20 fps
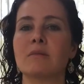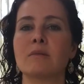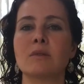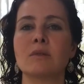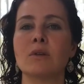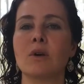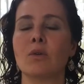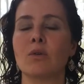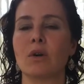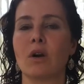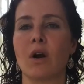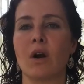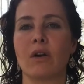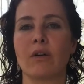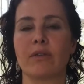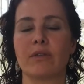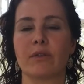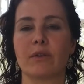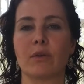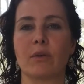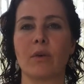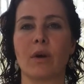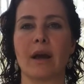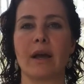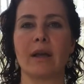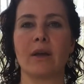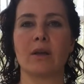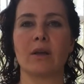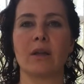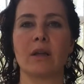Don't call for a
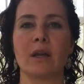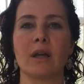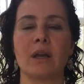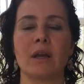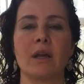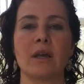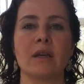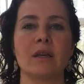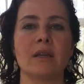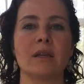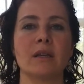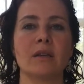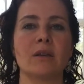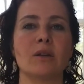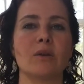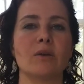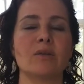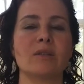while.